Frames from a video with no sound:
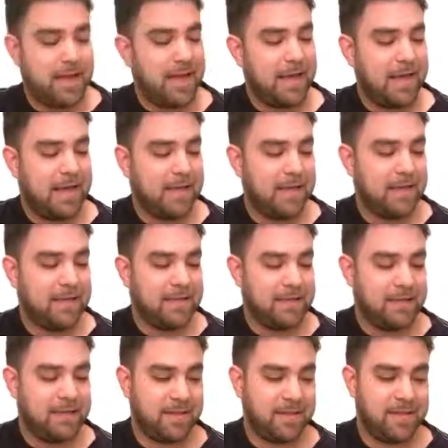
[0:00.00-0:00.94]

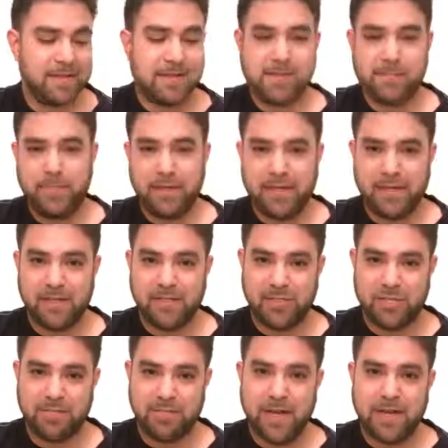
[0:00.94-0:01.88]
And this being
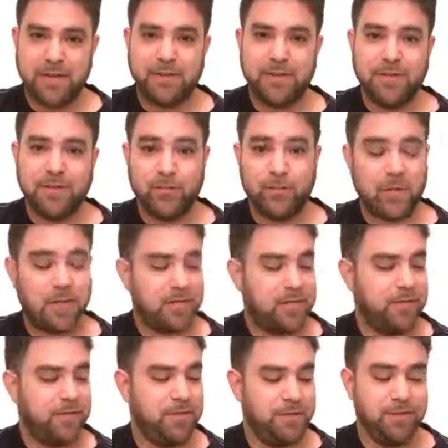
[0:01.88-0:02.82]
G minor, you'll
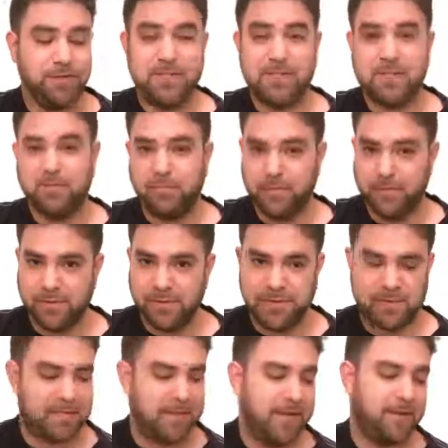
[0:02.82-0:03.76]
want to use the
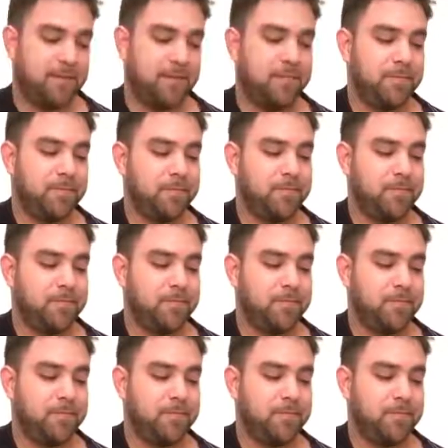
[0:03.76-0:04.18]
blues scale.